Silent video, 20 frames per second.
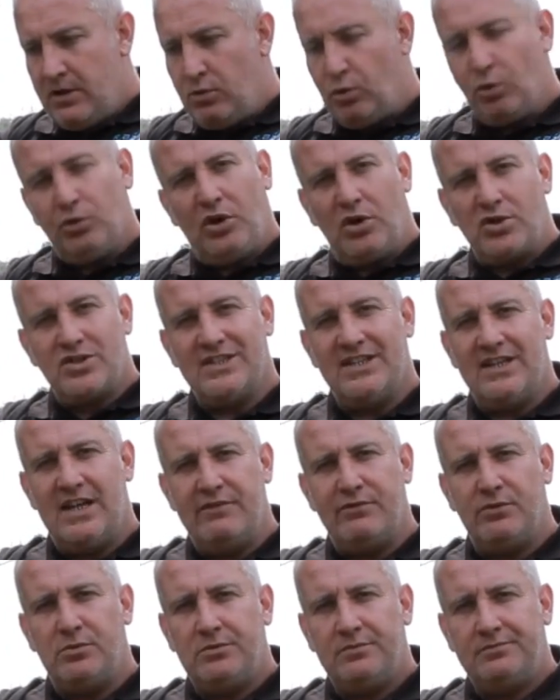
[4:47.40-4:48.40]
nice and
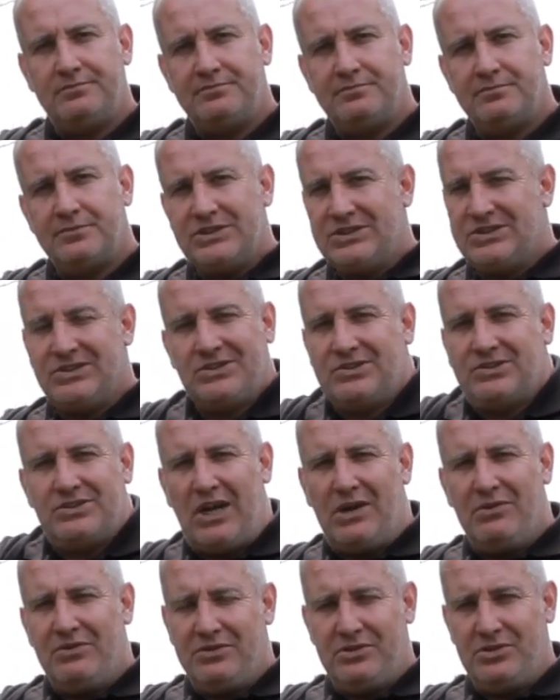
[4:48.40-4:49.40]
level, just
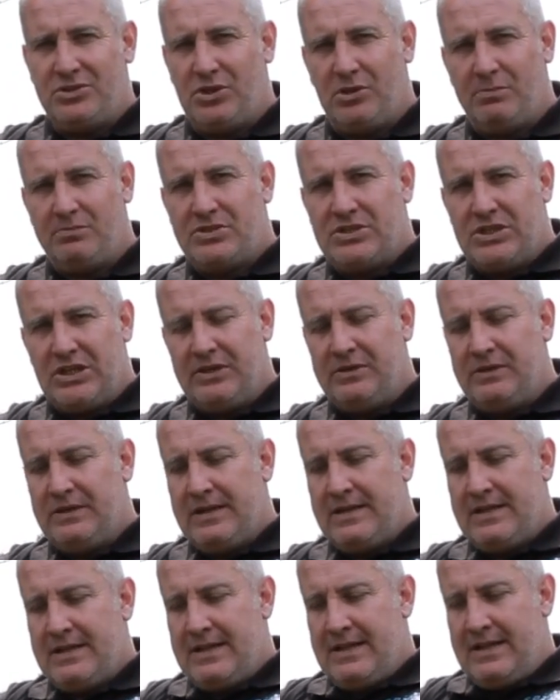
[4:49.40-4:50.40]
don't do the job. So
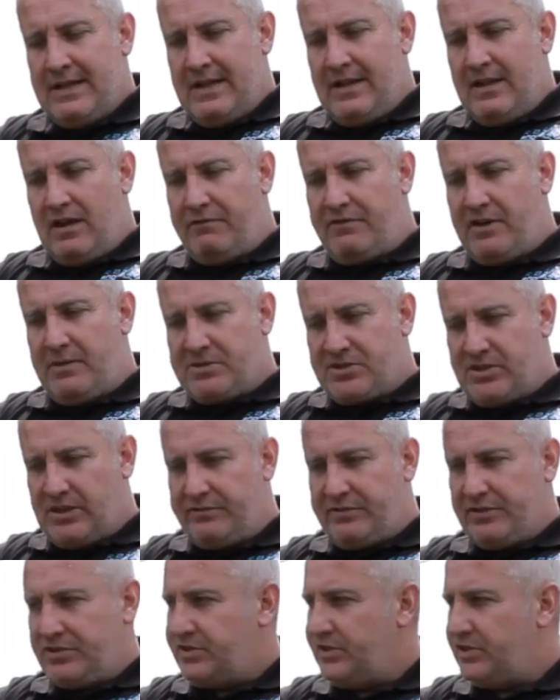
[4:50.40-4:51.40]
I found
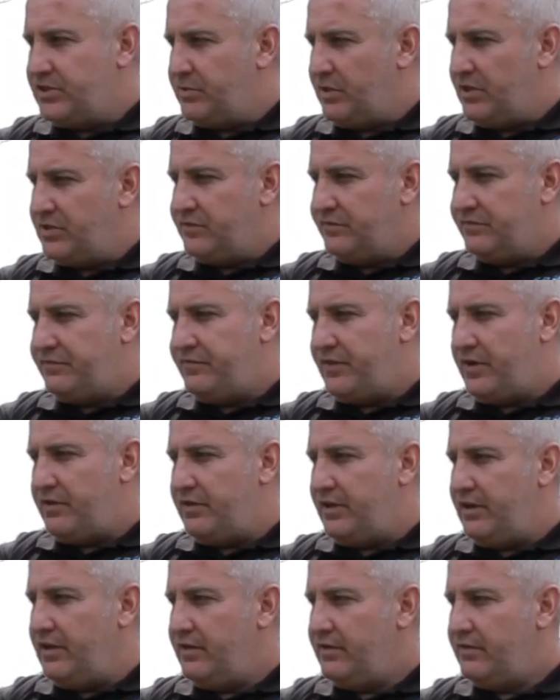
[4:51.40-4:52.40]
myself in a situation
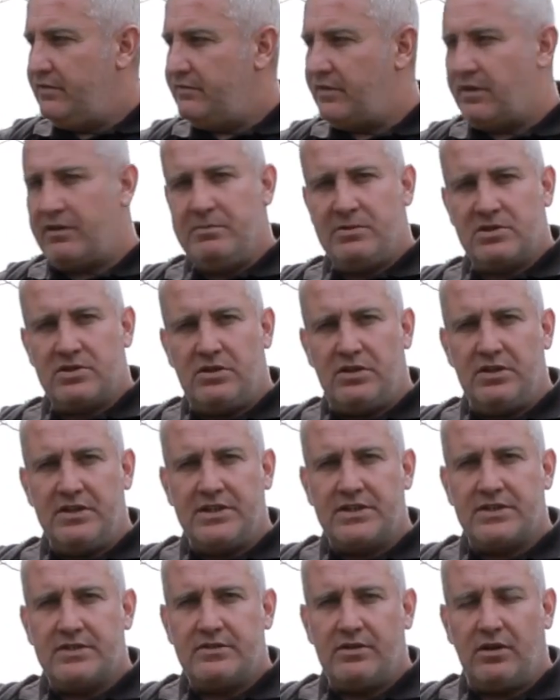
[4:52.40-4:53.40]
very, very much like
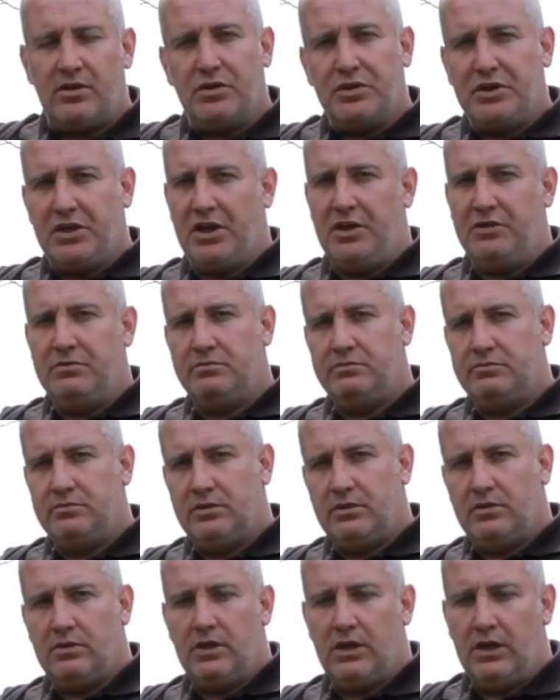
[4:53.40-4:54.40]
this not long ago,
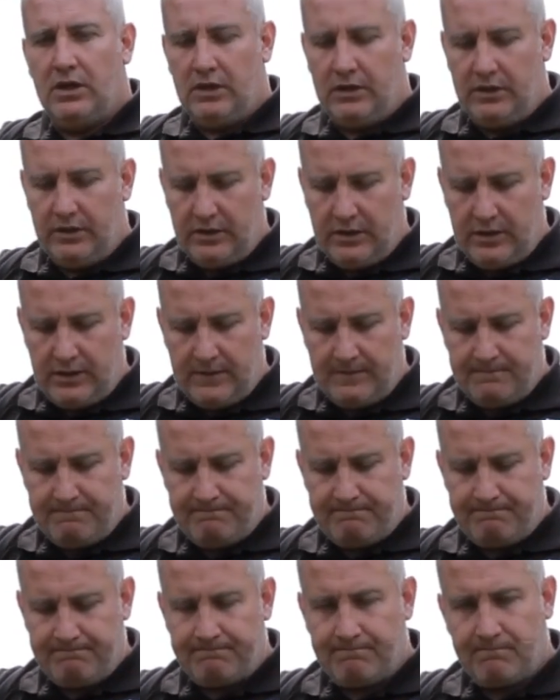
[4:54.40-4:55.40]
and
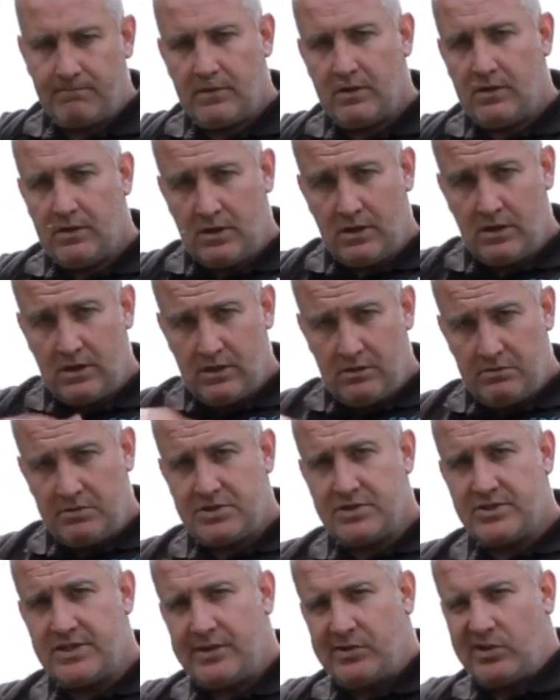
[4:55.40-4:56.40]
this
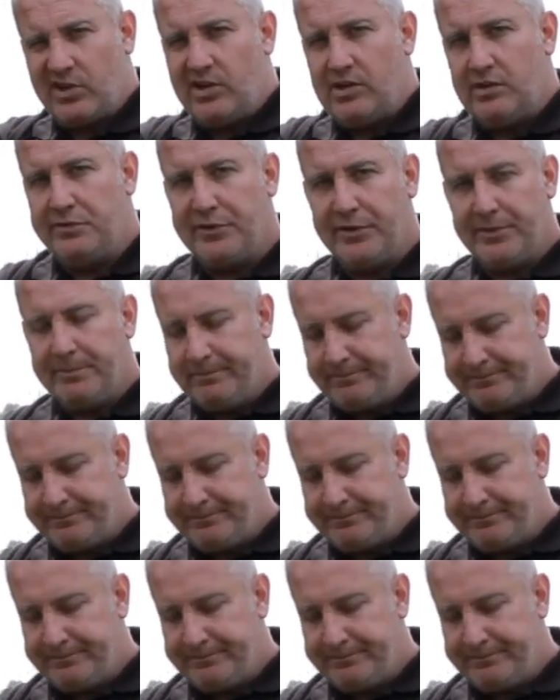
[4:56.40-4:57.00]
is how I got over it.